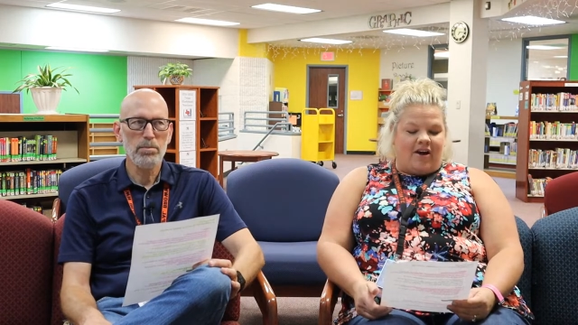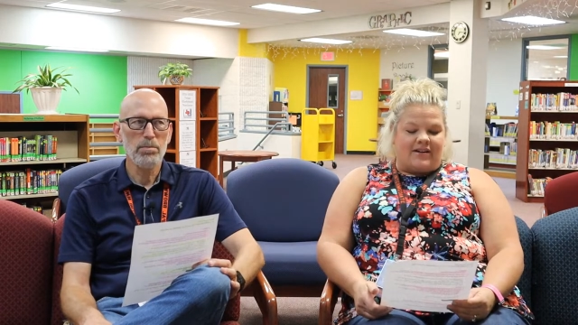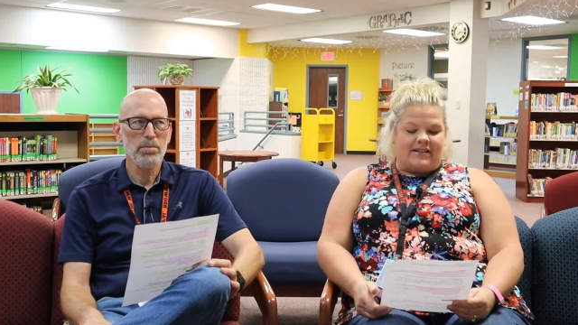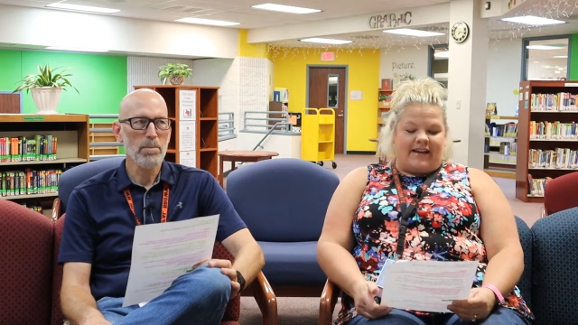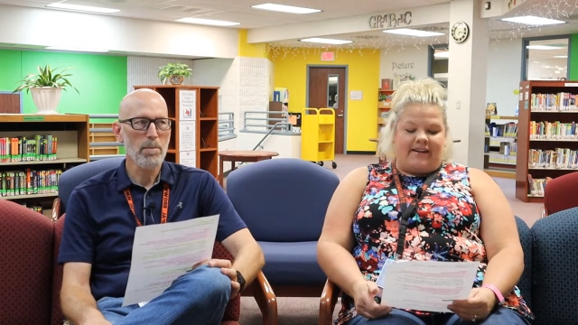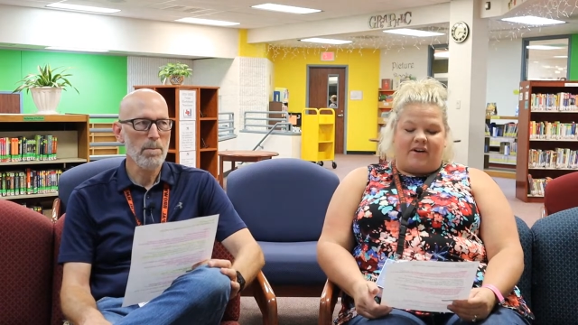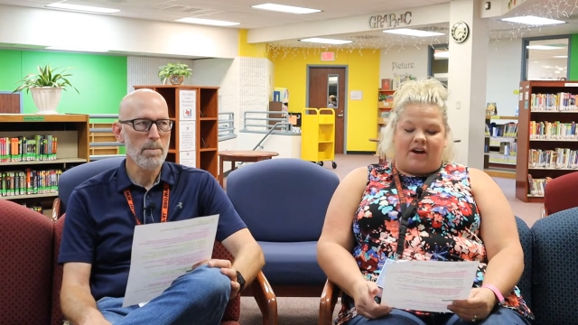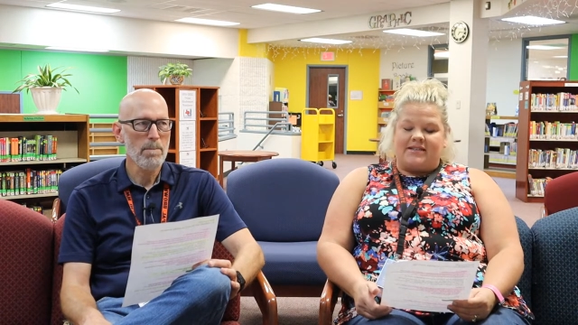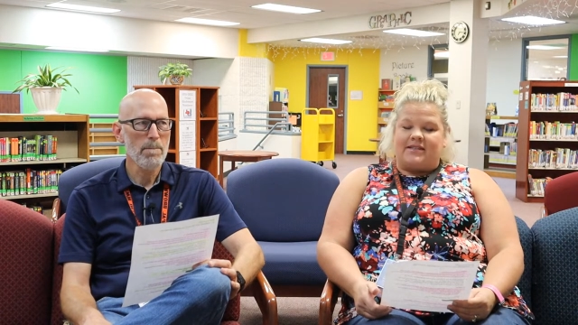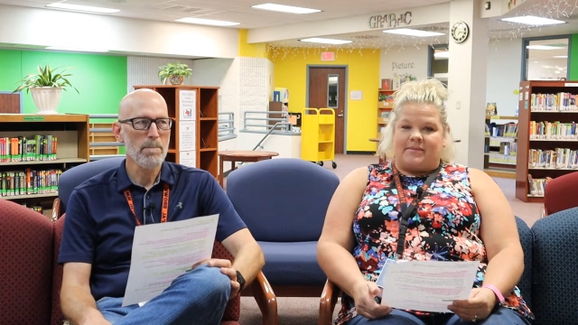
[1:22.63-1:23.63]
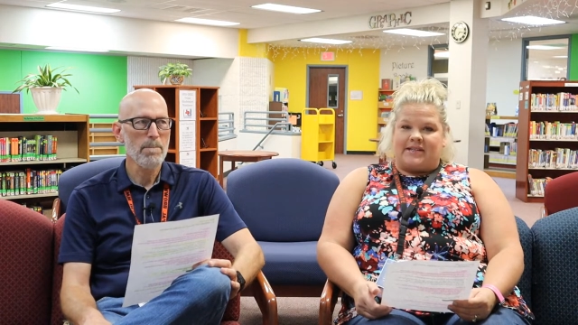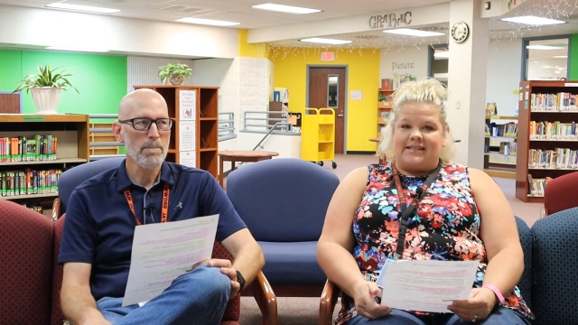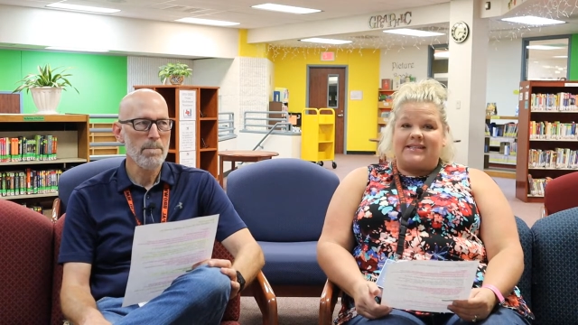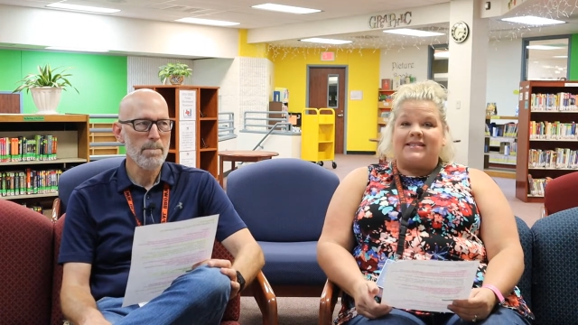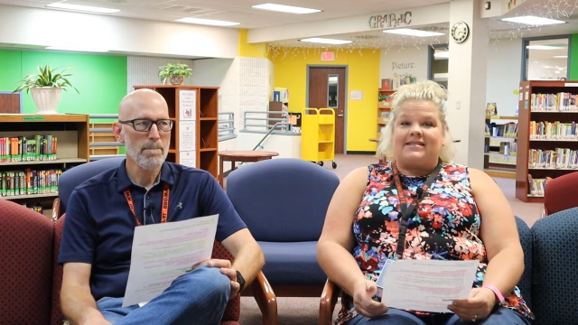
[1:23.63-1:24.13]
Speaker 1: Our day of
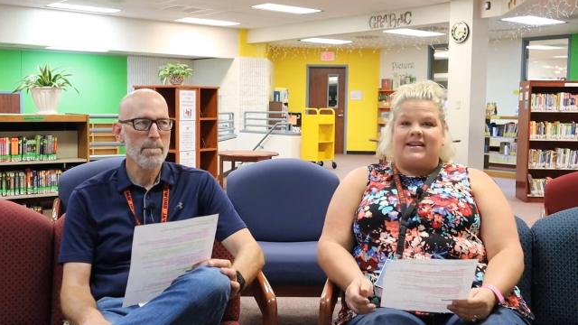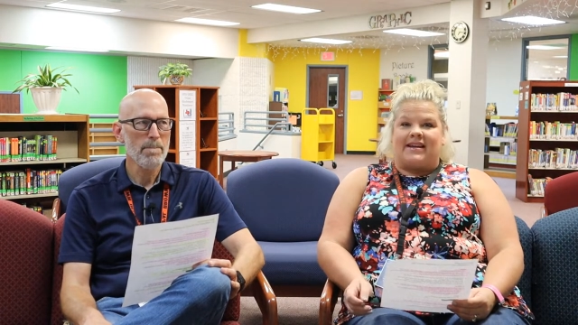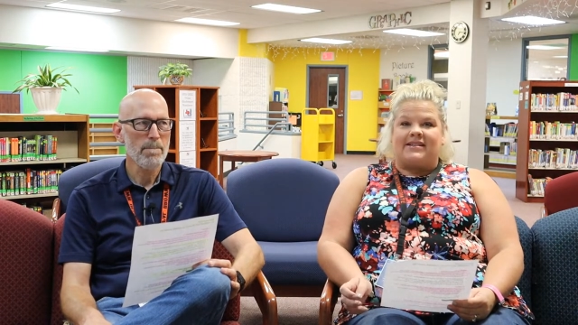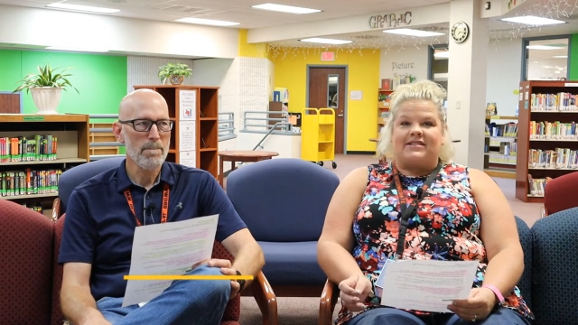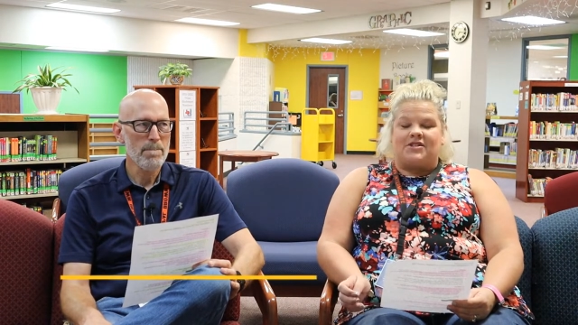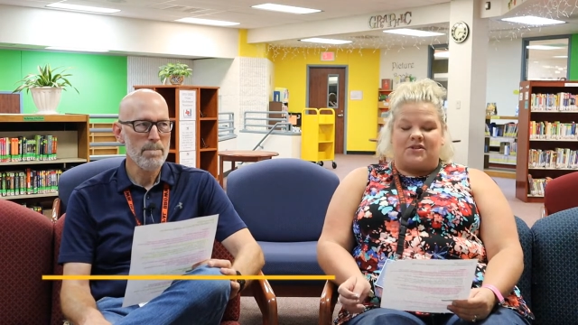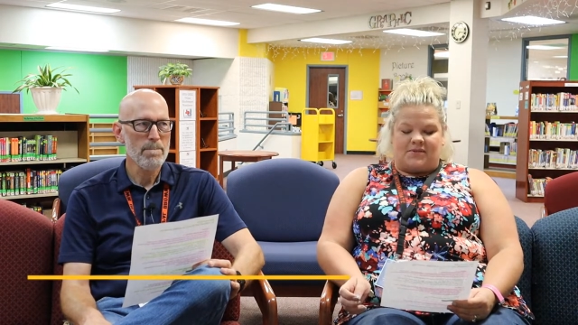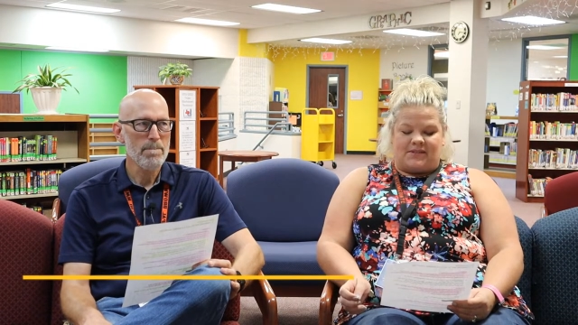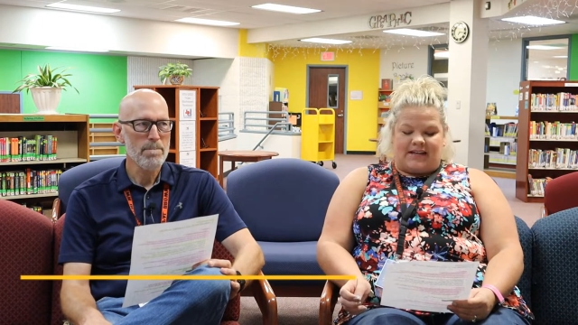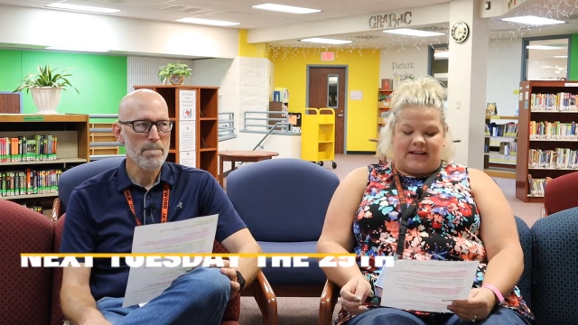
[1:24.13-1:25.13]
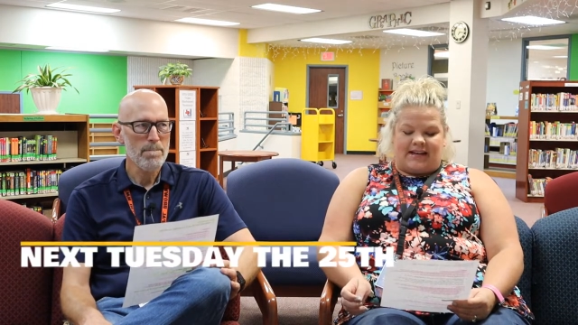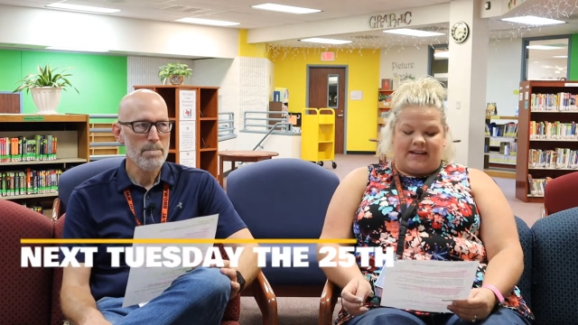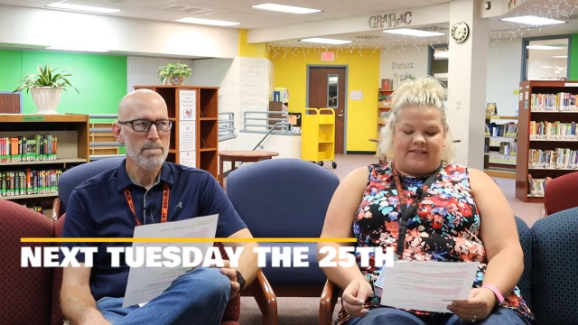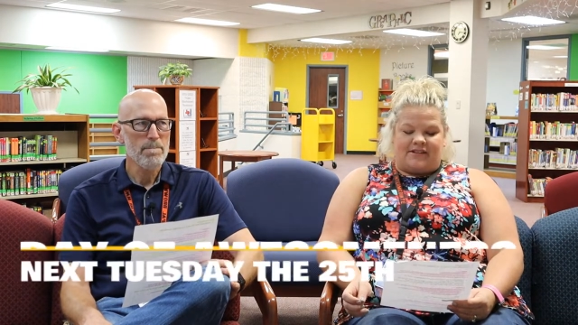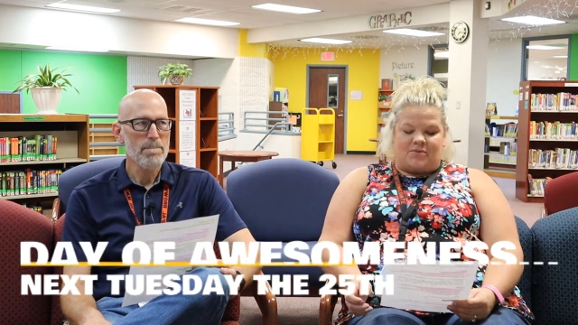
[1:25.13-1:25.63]
awesomeness is next Tuesday,
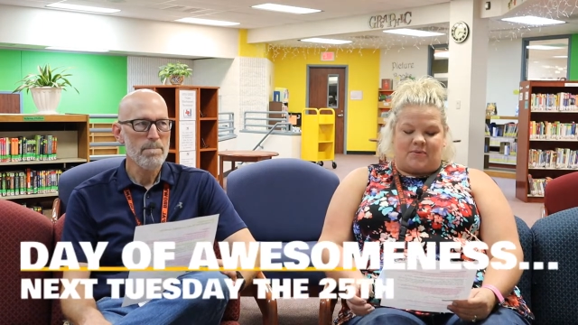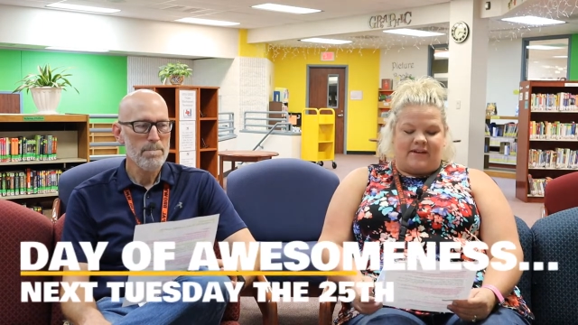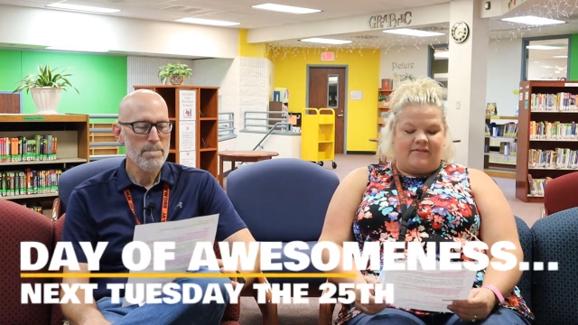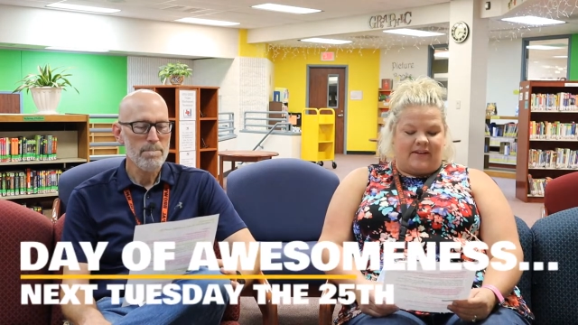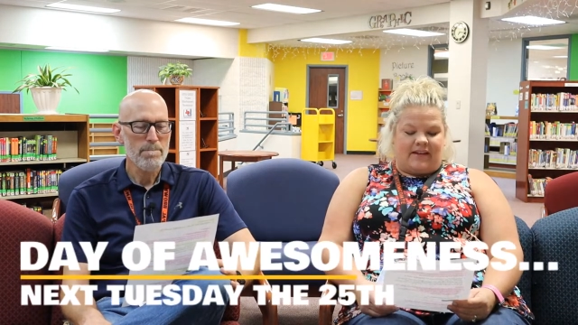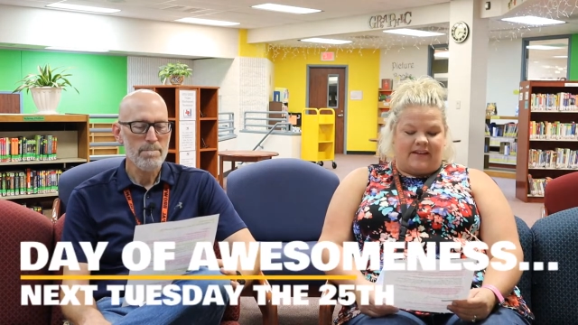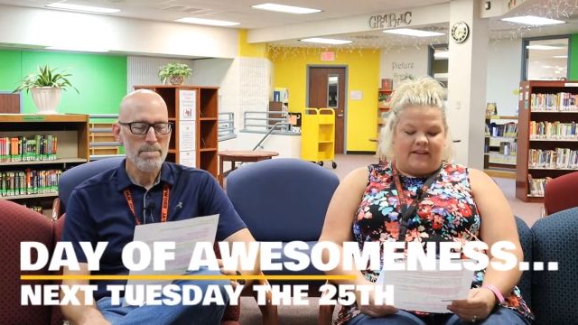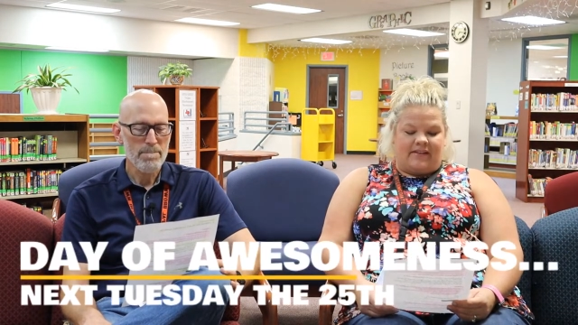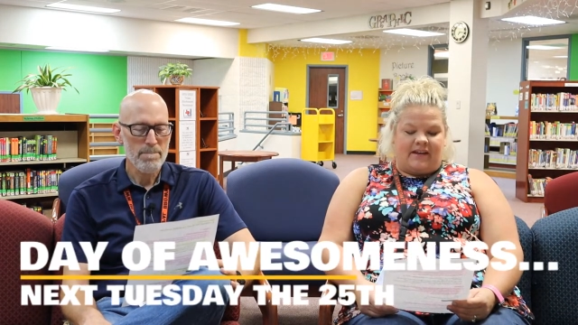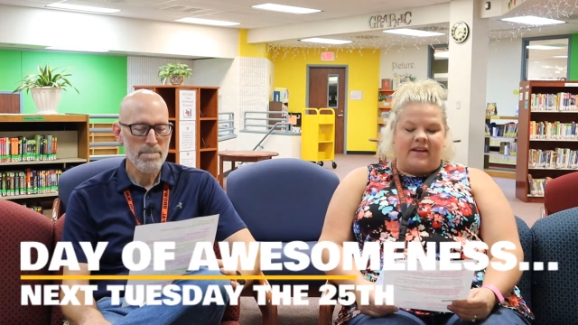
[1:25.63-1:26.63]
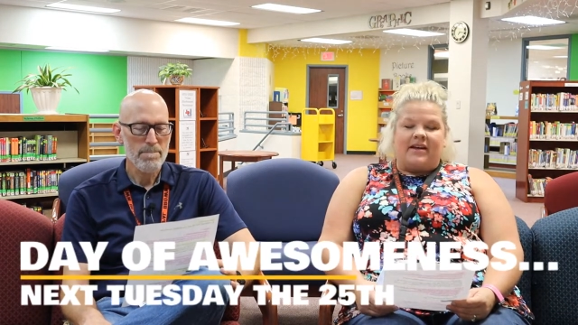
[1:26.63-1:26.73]
the 25th.